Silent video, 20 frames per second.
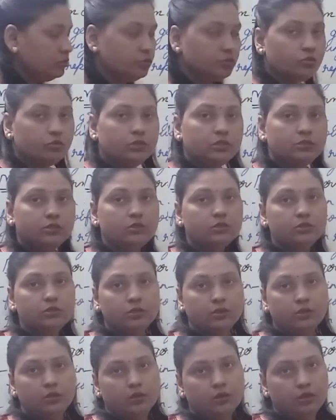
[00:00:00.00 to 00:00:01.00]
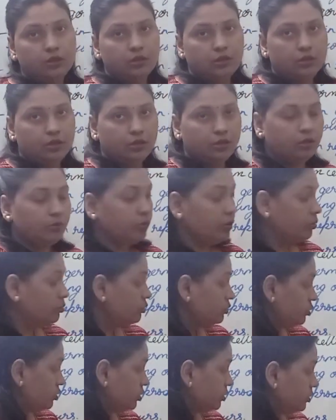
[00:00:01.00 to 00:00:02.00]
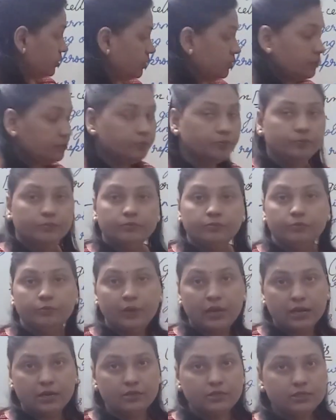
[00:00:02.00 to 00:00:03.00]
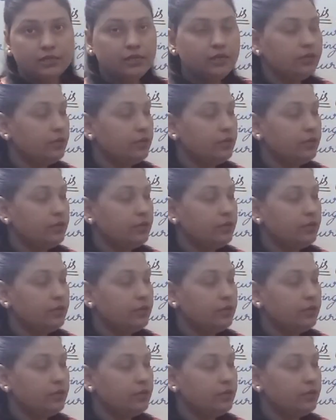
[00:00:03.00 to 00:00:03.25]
So this is about plant cell.